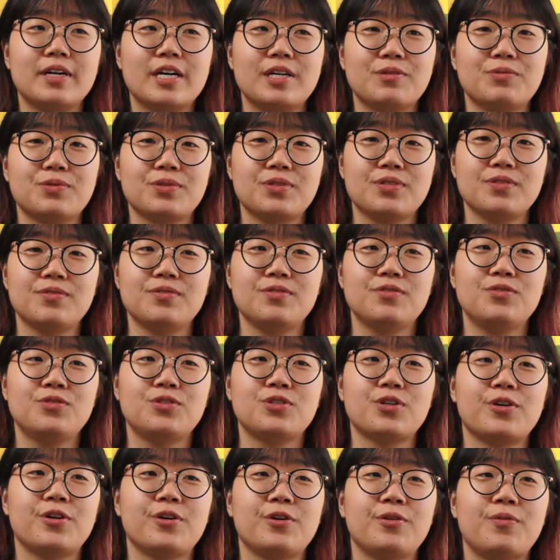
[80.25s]
wasn't
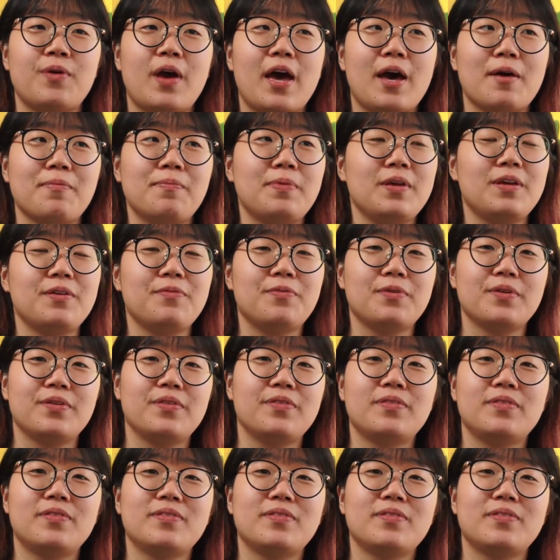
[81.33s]
so happy with